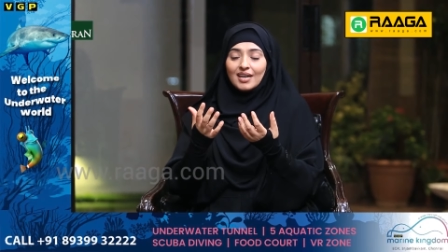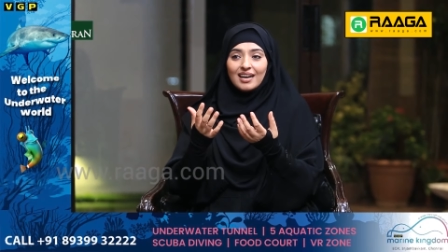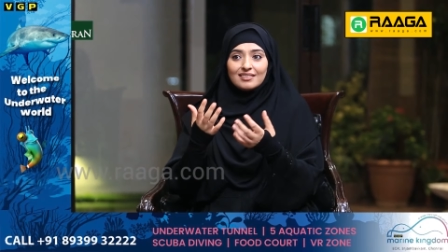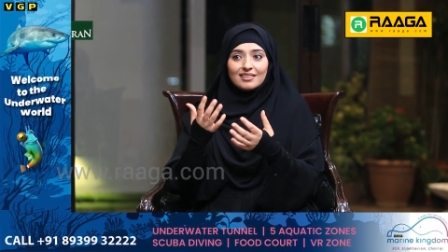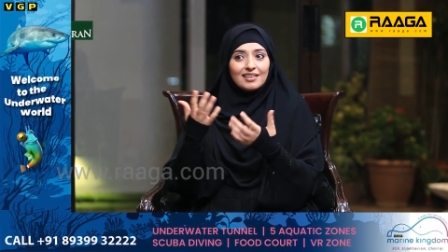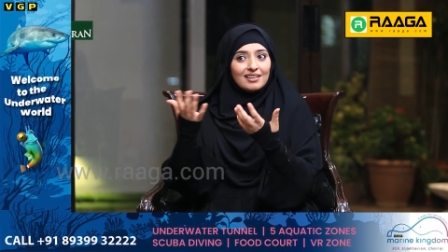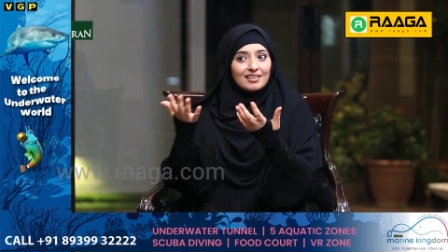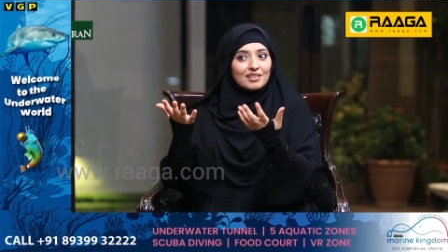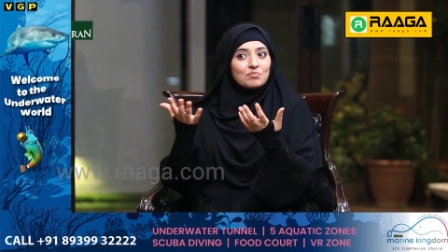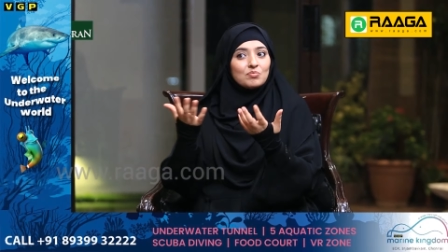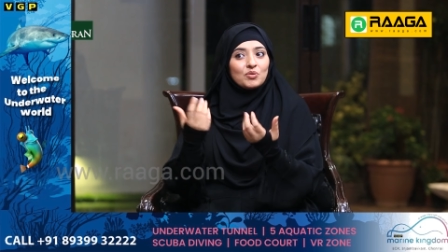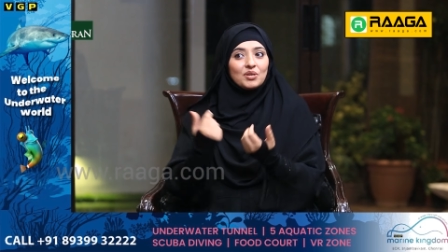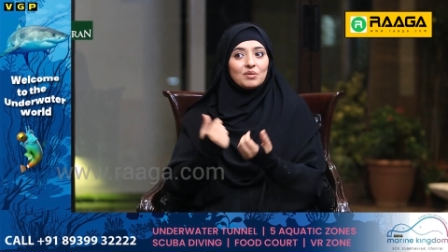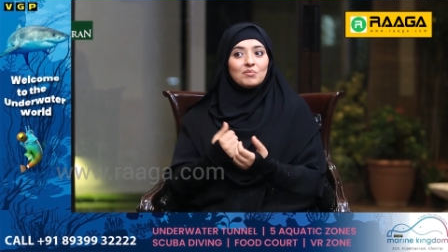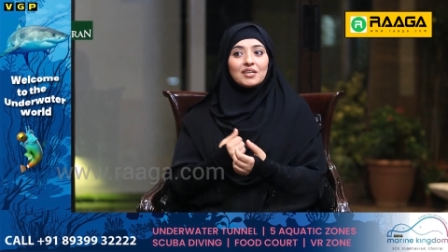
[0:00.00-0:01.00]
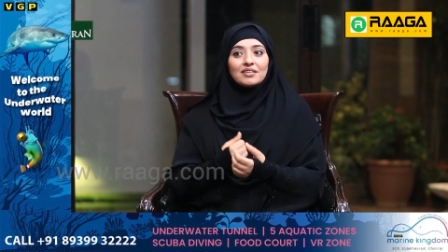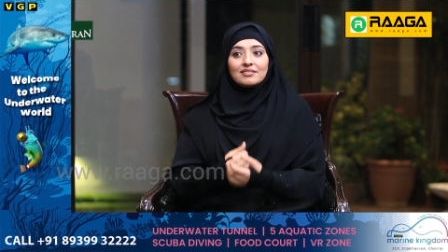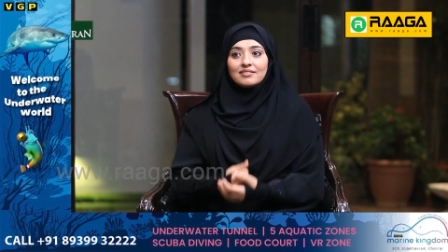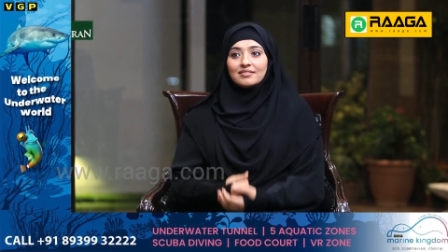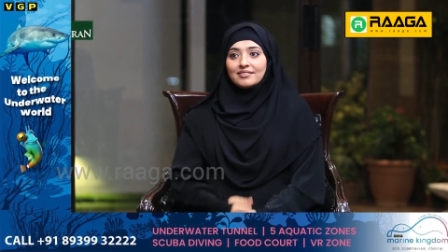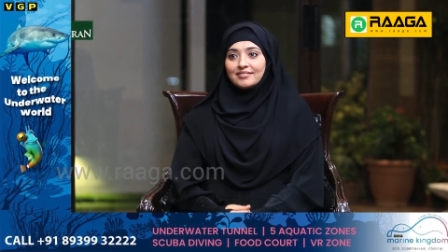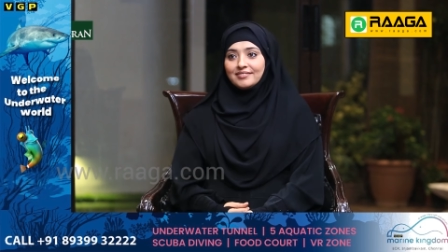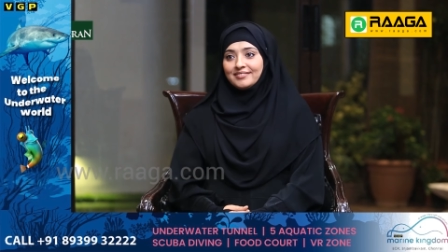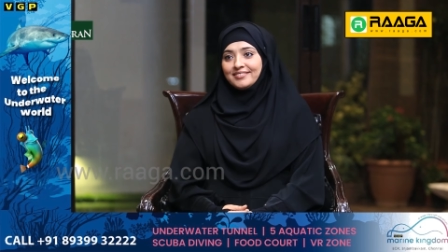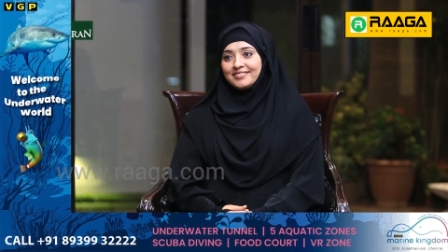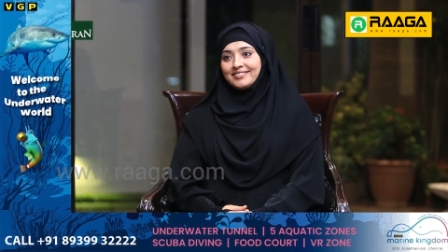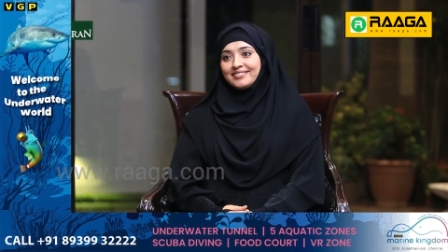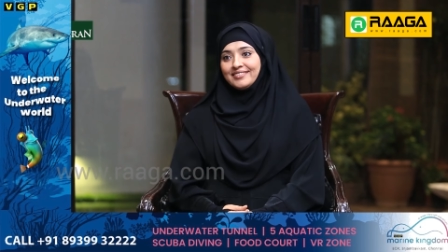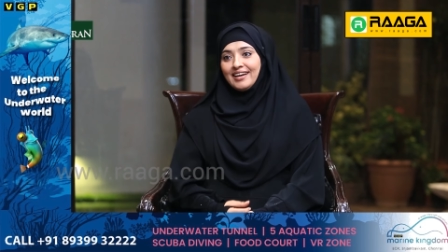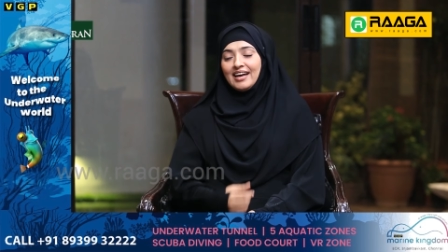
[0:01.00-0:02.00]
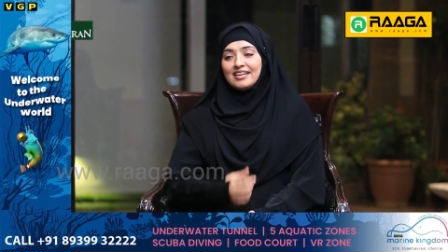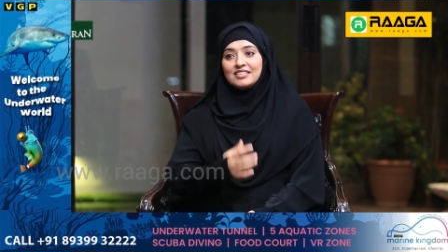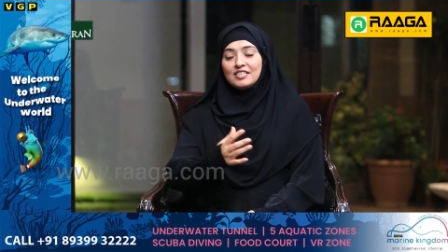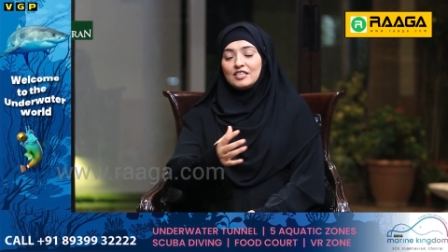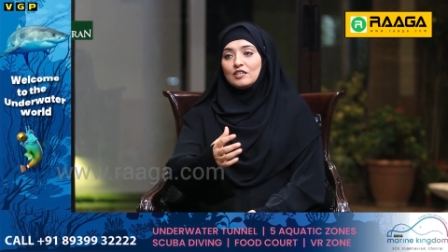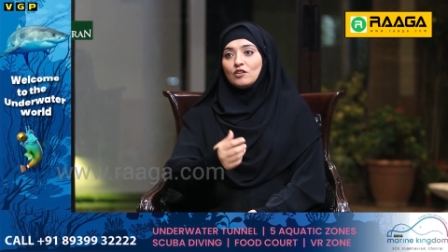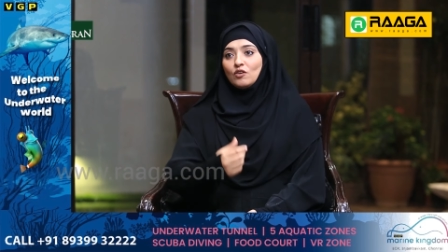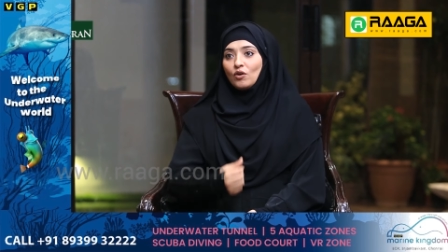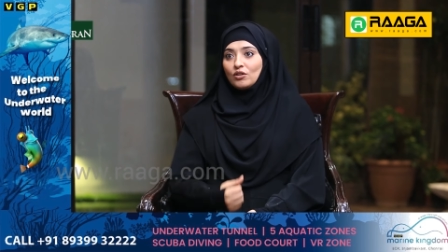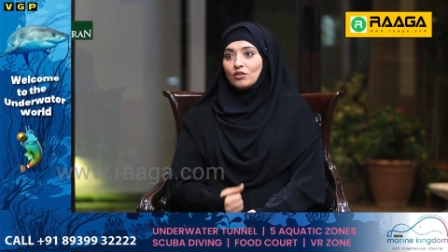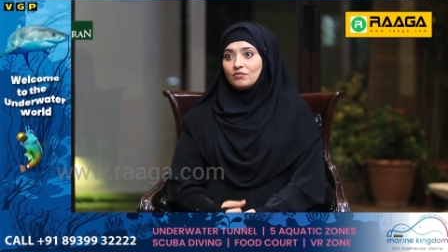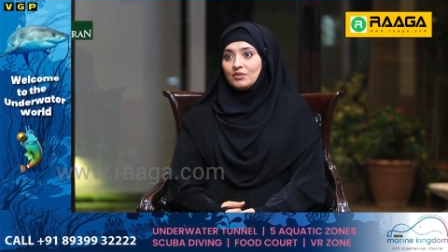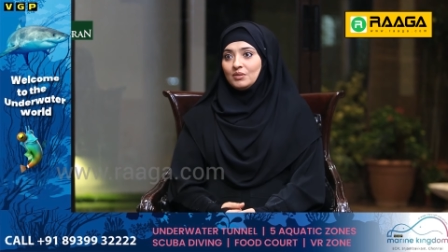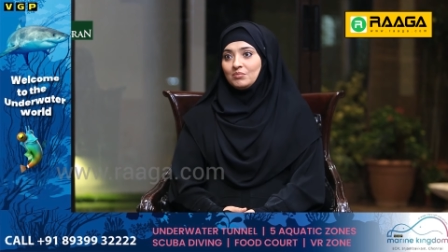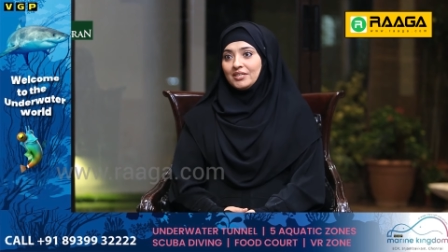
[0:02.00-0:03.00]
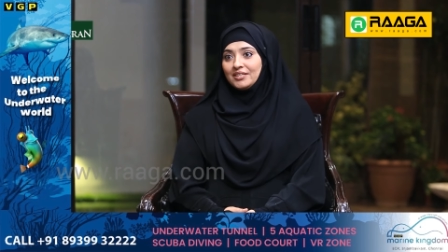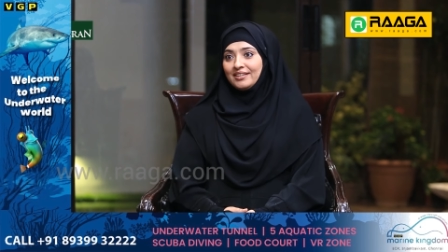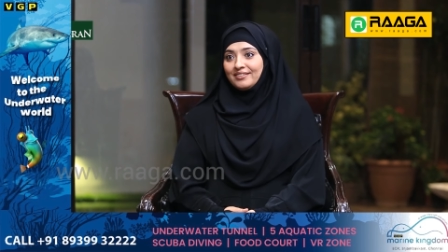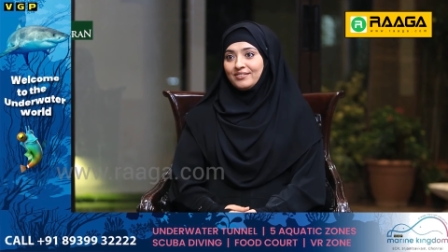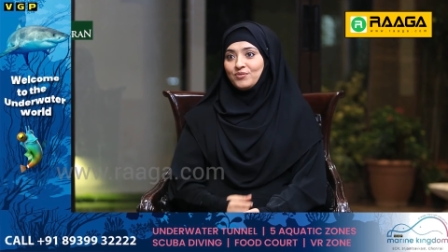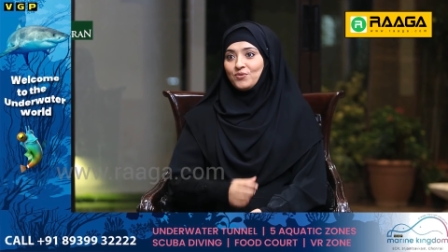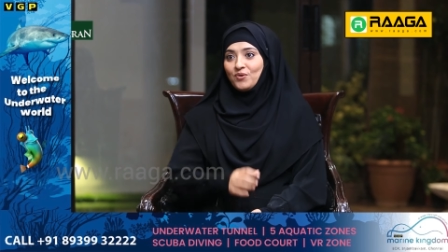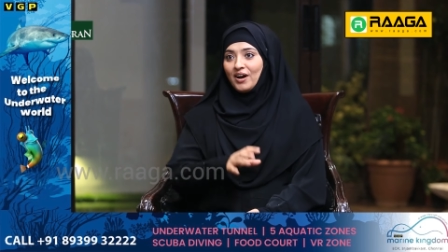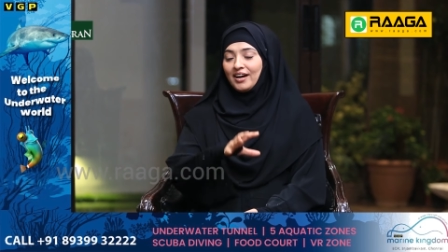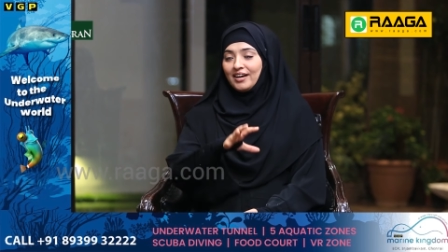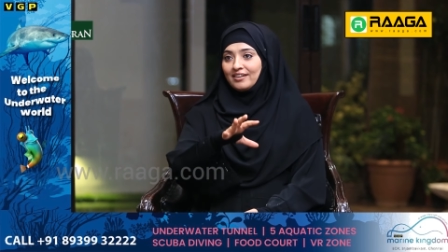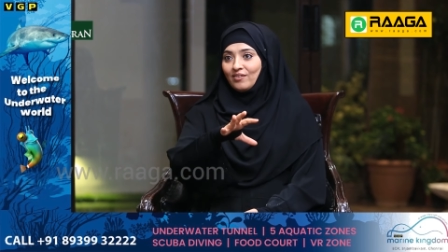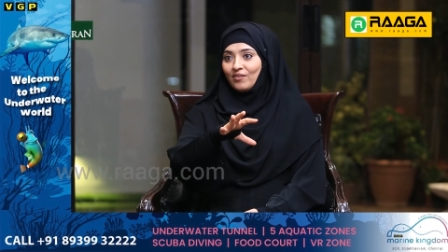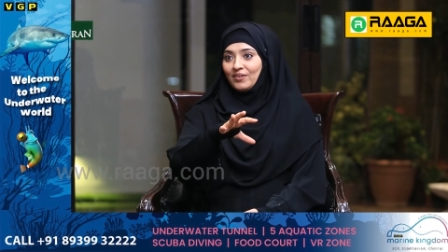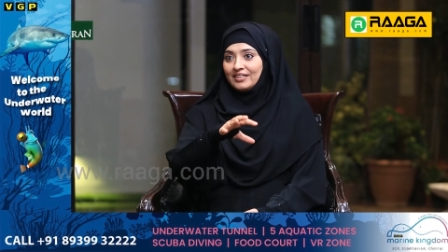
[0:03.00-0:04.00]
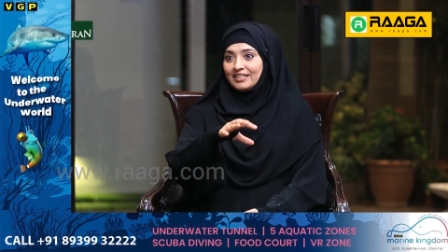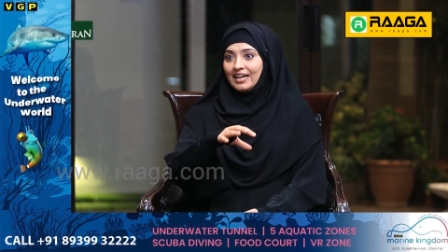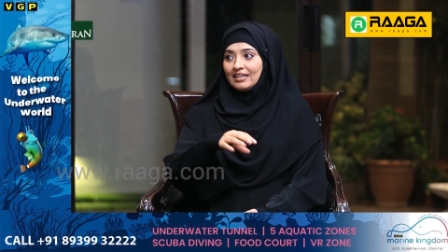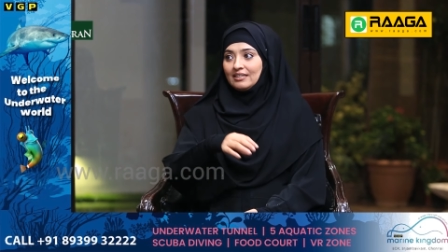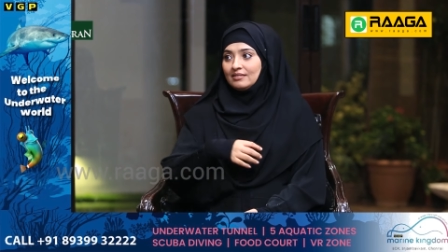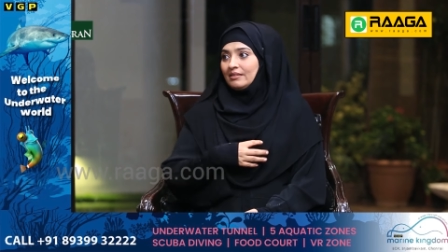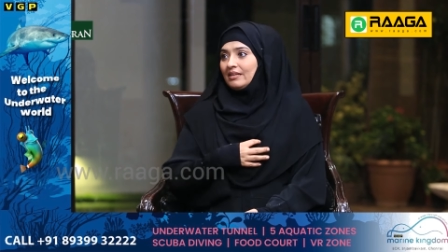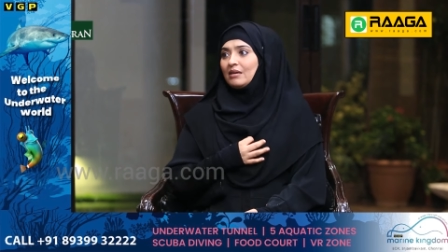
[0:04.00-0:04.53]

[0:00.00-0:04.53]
Adha enakku puriya mattadhu. I see a lot of women who are on that.